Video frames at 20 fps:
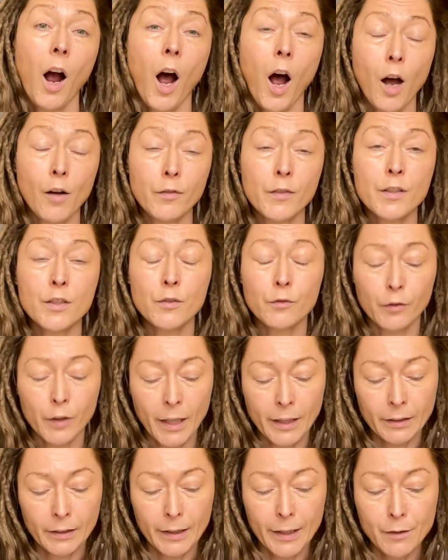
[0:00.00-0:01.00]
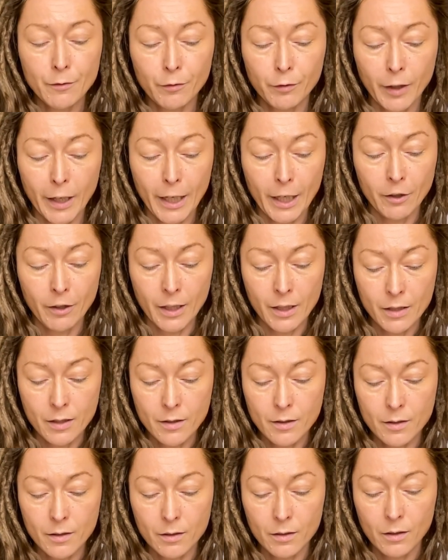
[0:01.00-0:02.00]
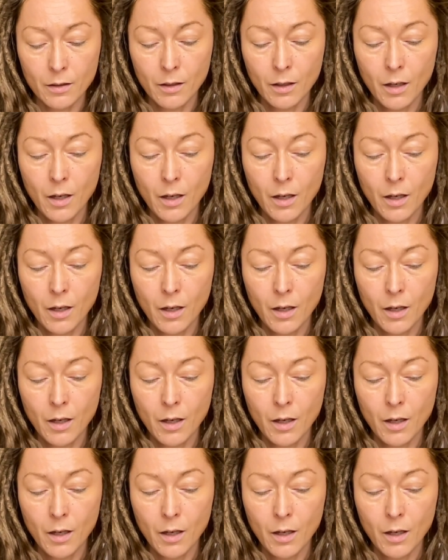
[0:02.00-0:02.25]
office friendly fragrance.